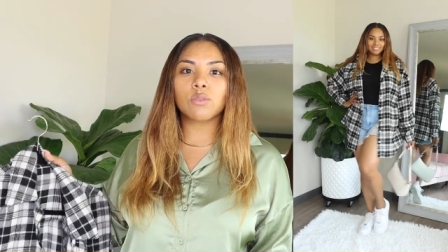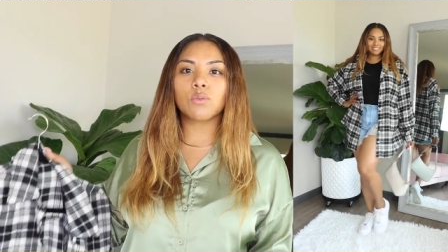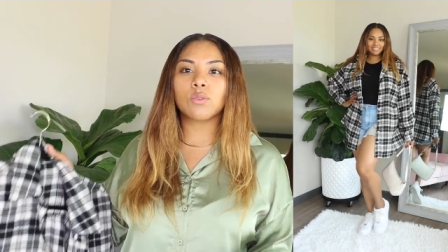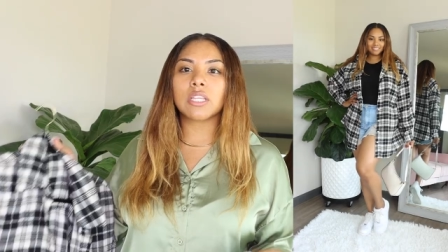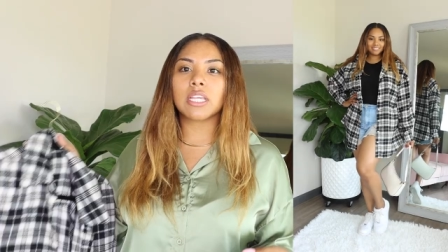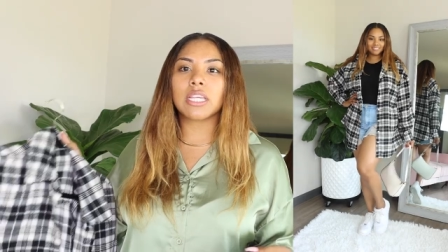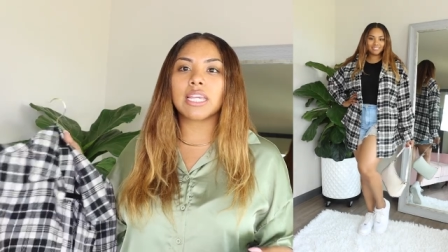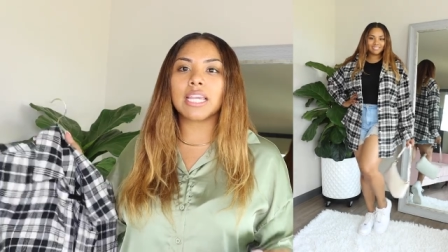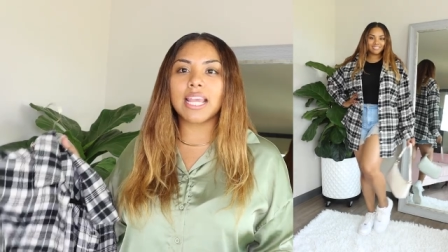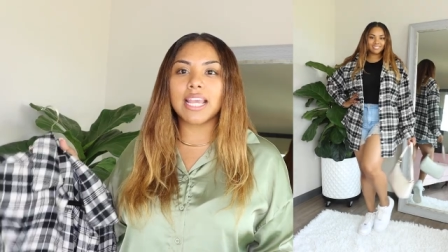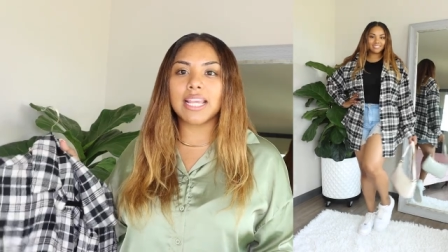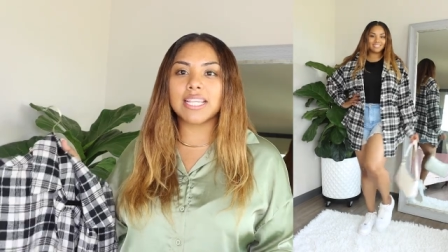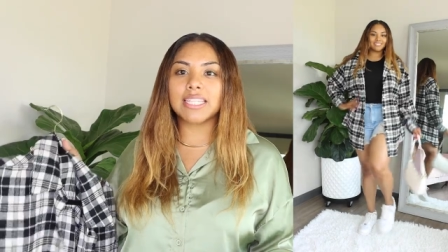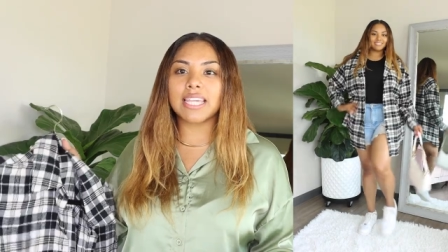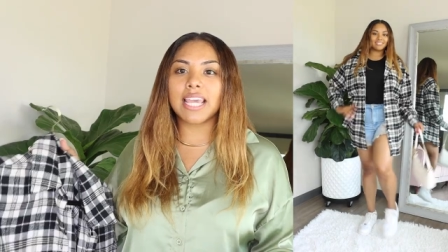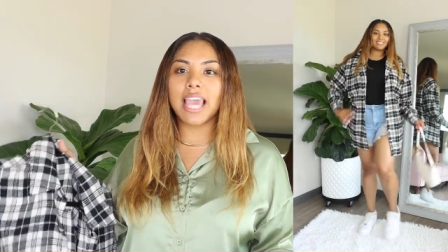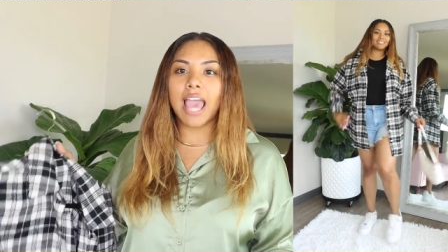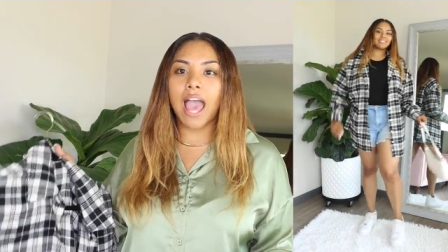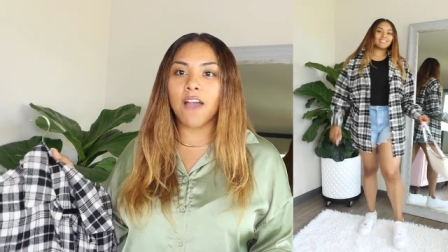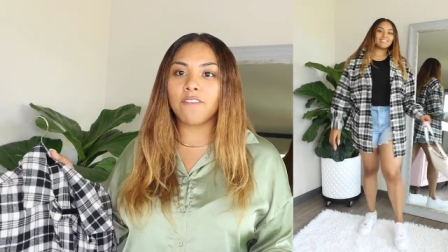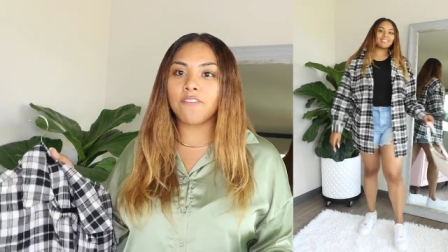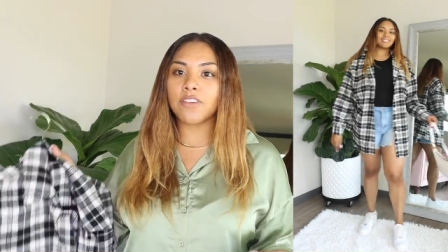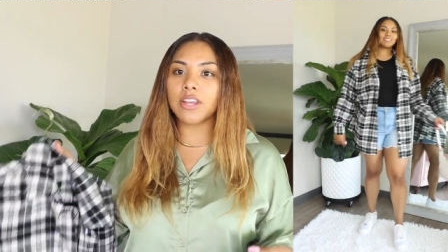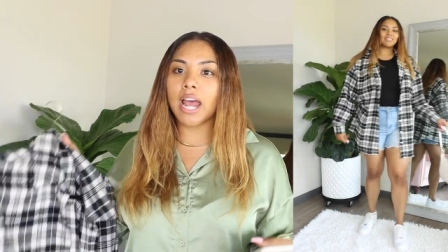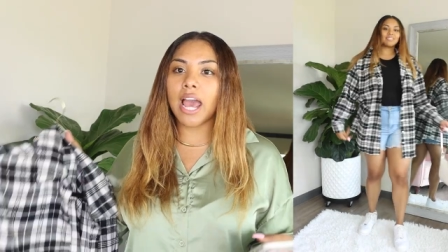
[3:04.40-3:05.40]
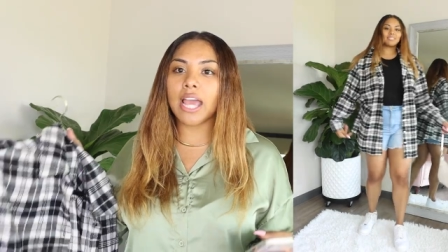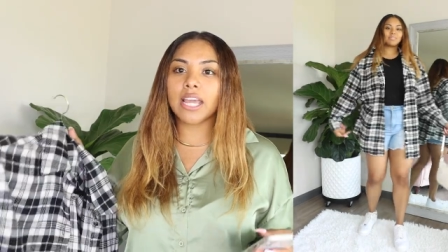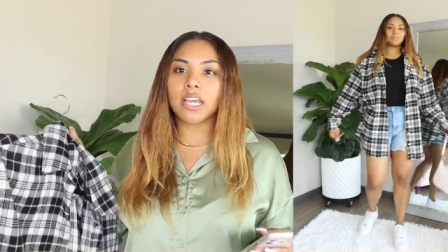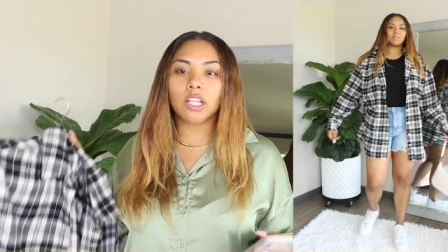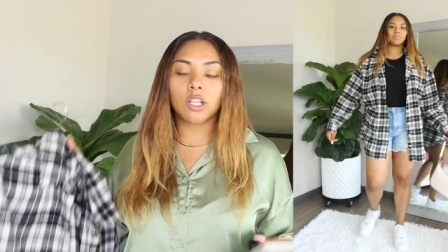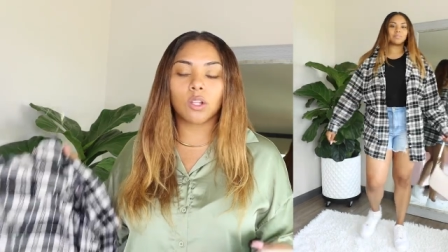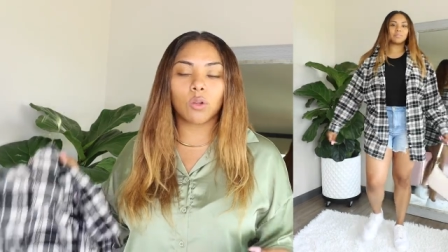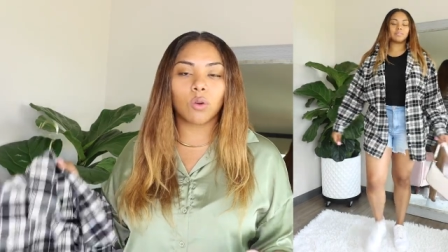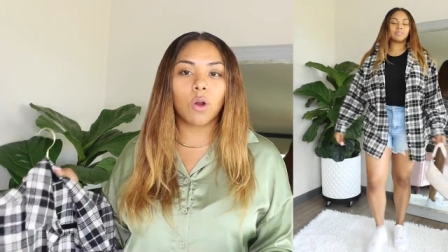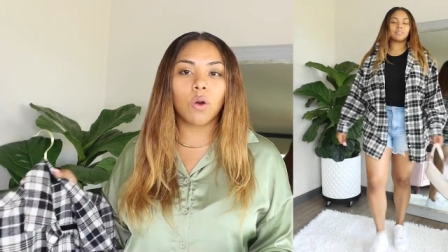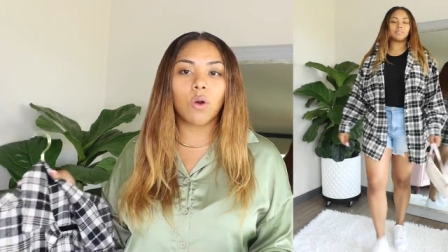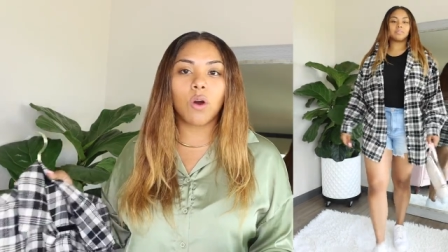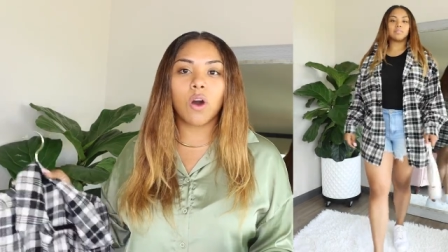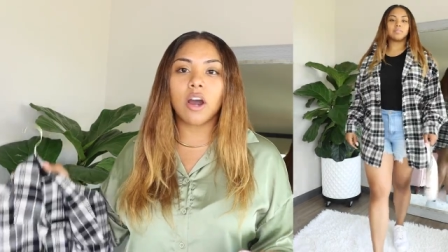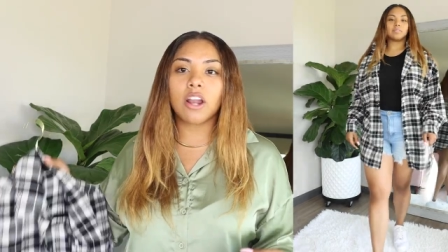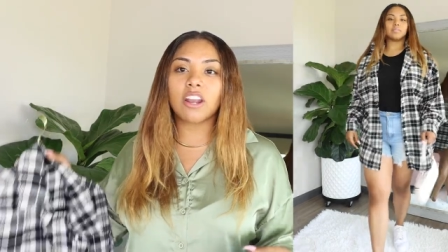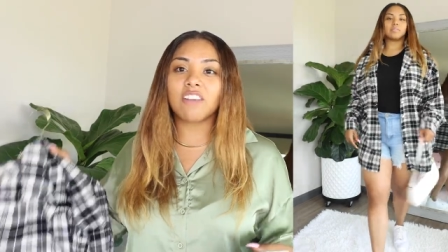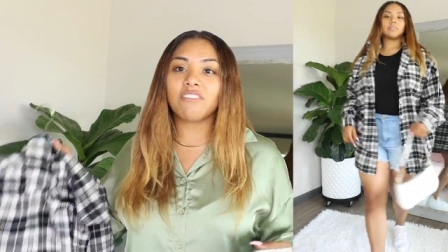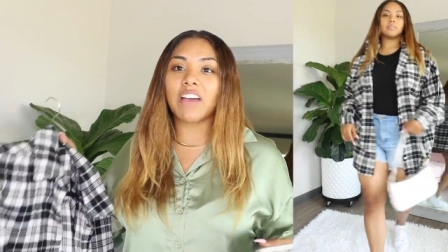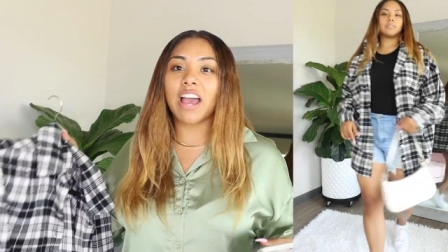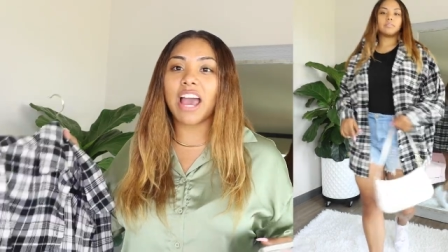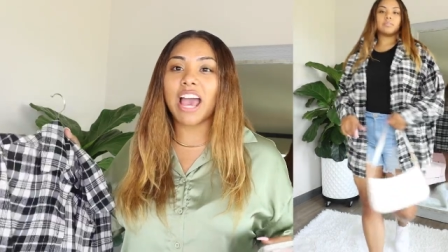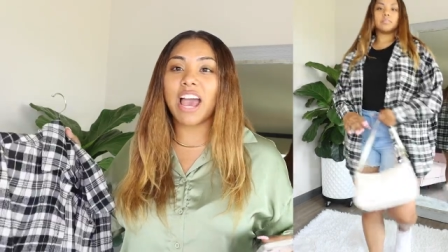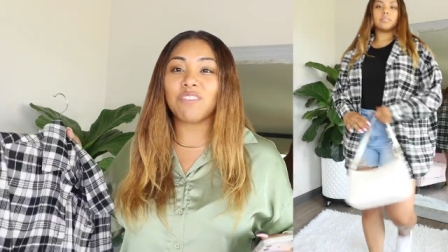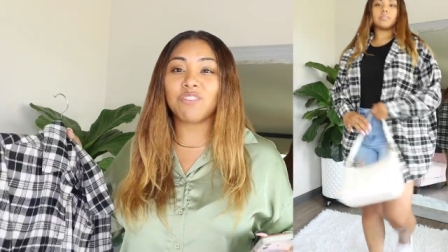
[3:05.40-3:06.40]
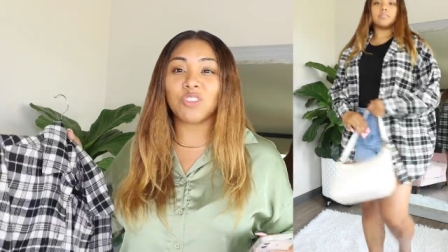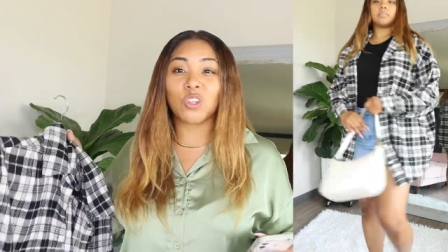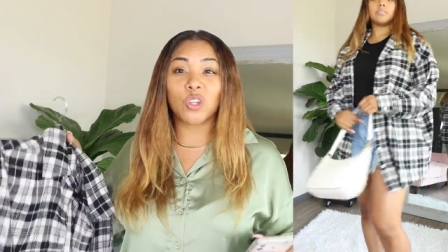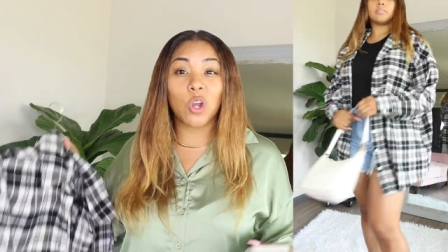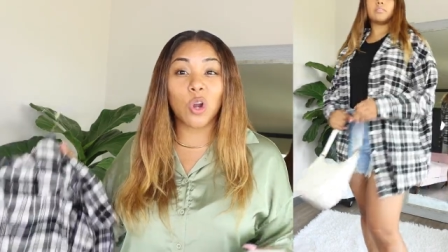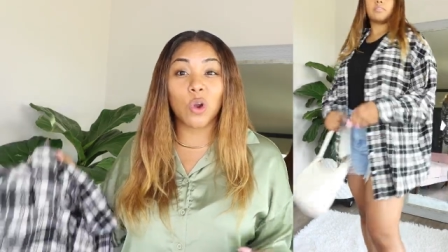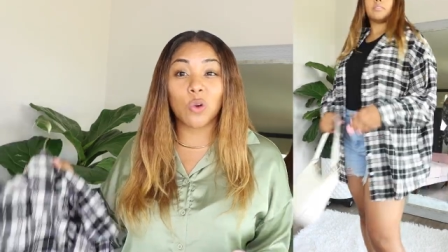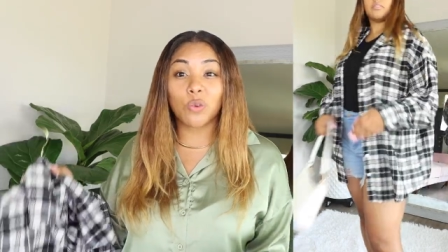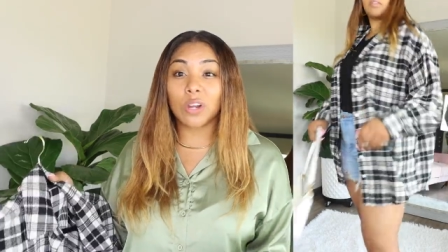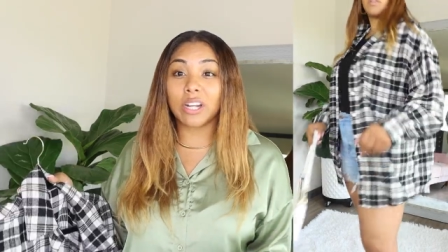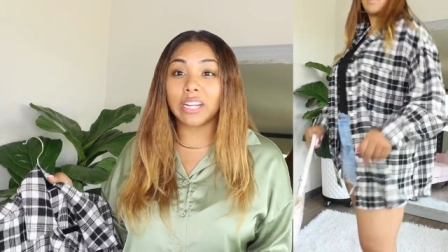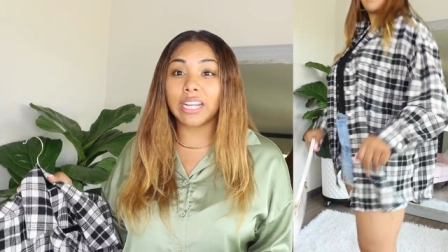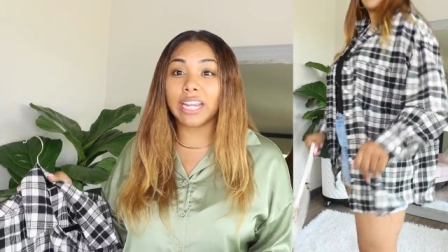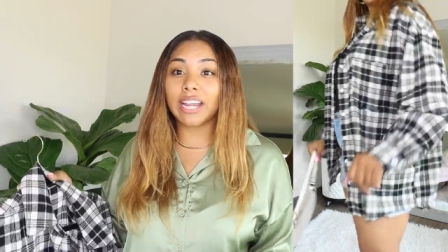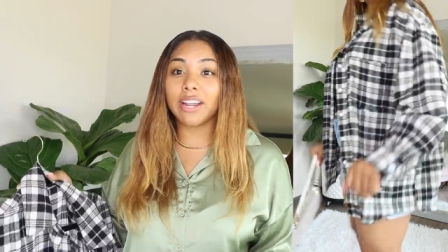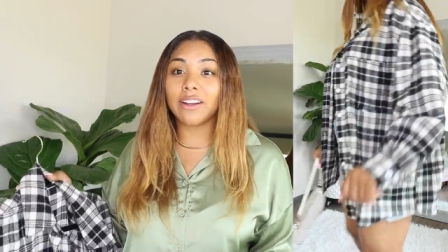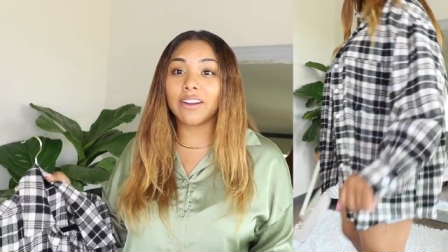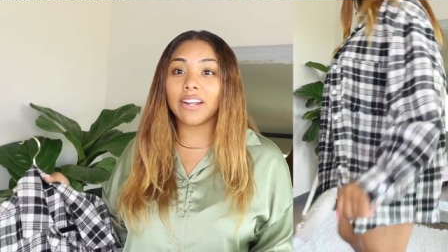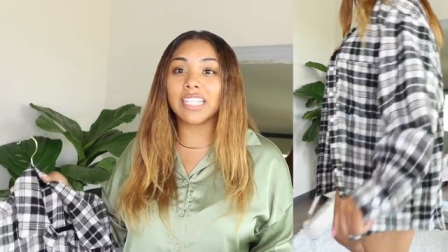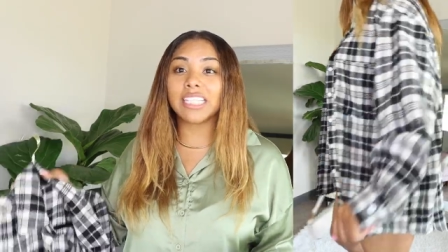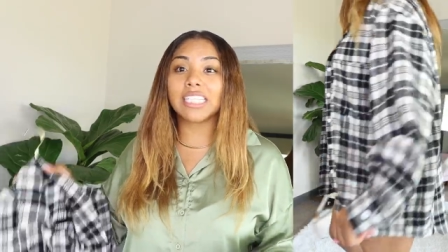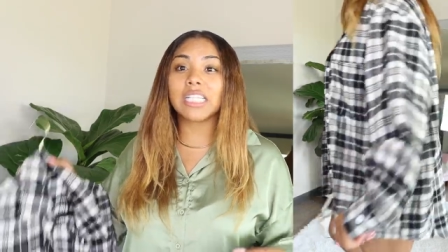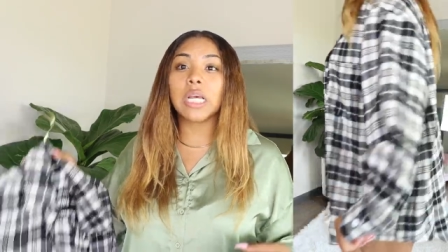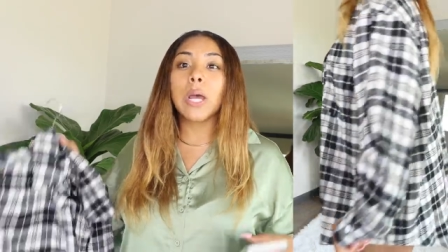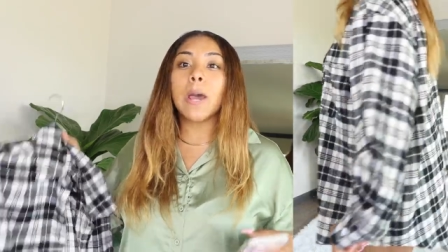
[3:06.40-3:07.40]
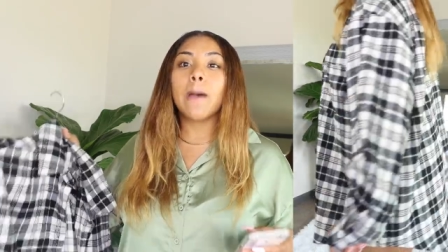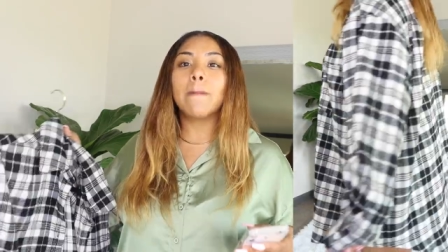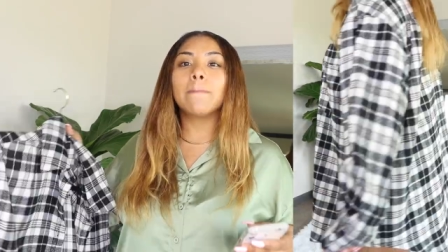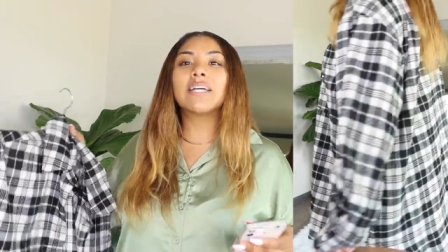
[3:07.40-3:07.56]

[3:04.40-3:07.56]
this was an easy outfit I could throw on if I have to go run errands,